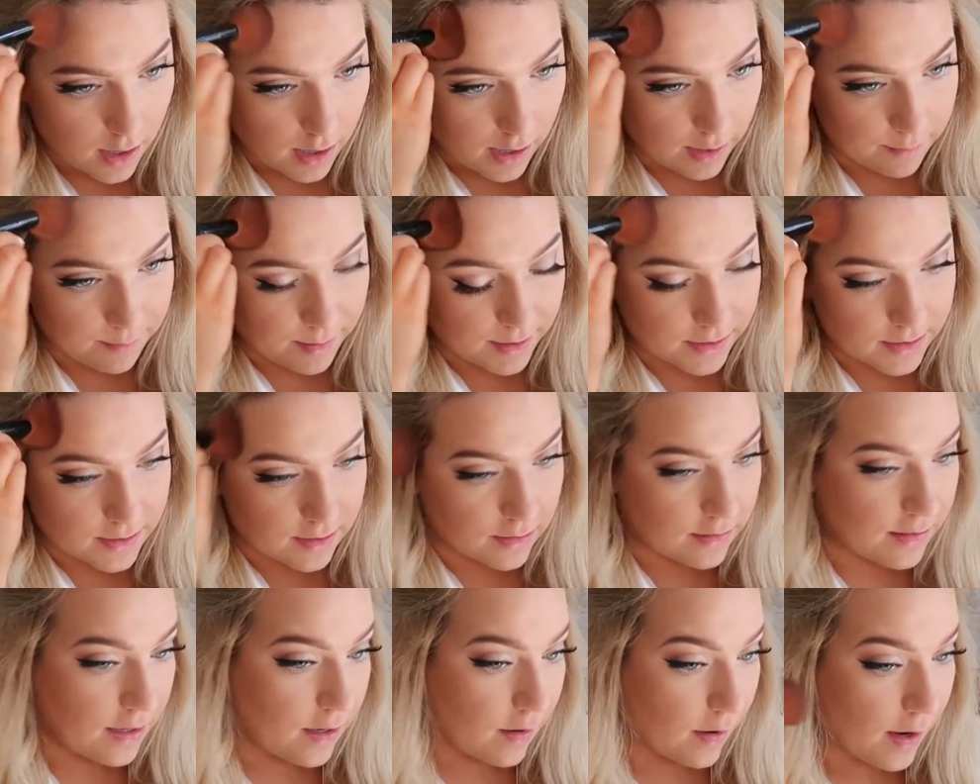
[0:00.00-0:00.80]
I've been
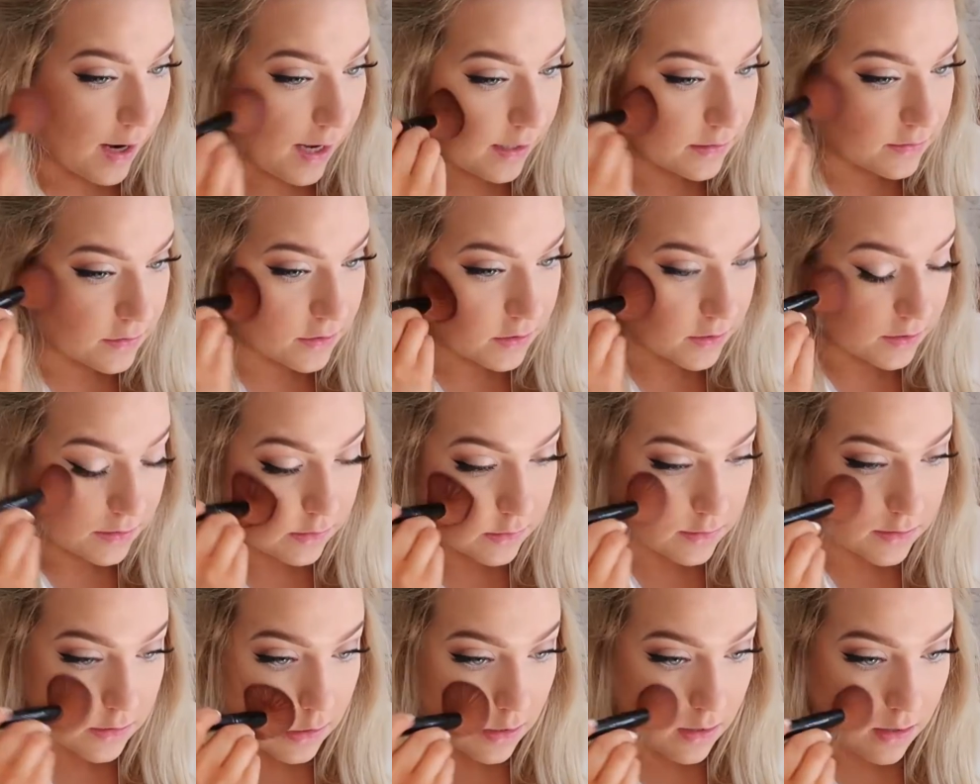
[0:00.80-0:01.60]
to their
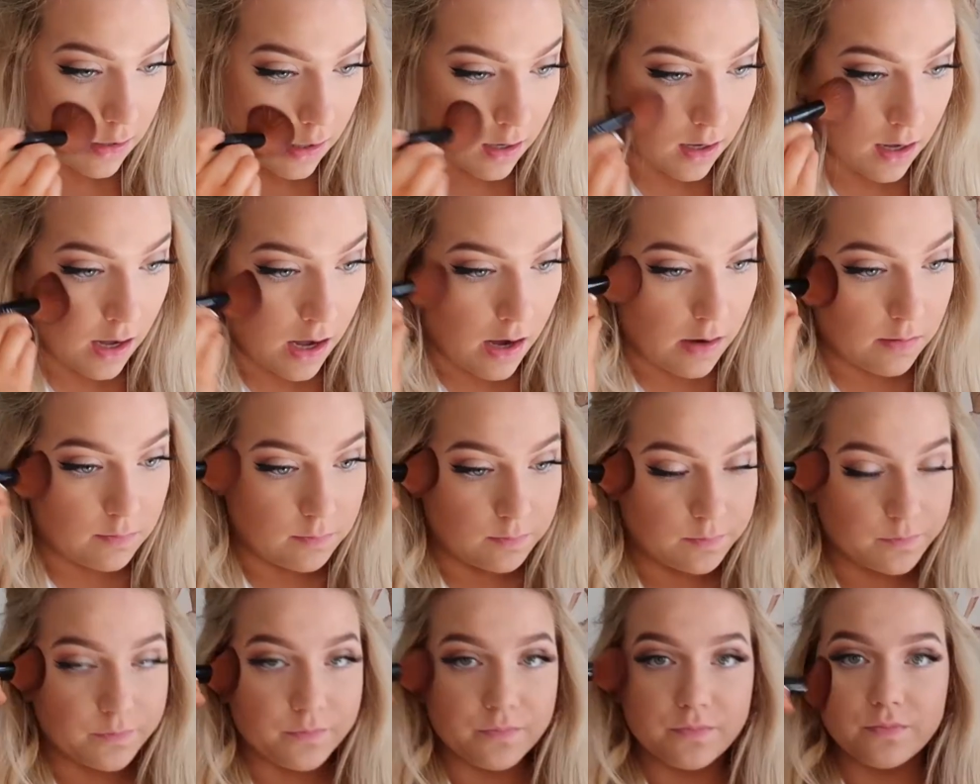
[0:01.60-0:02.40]
concerts.
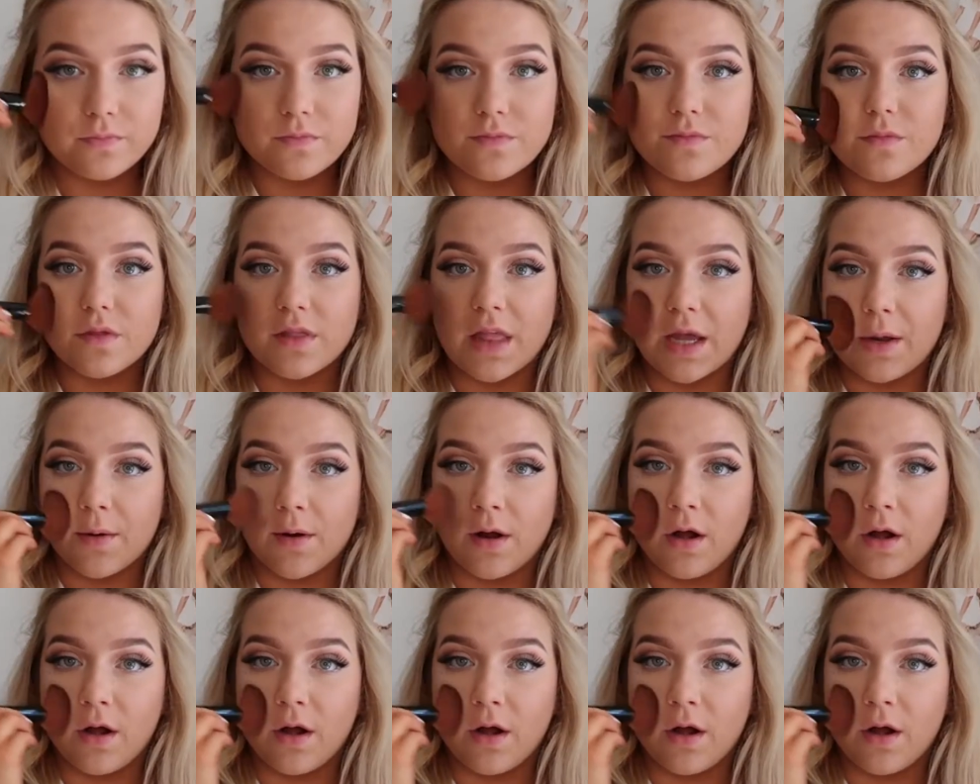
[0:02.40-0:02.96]
They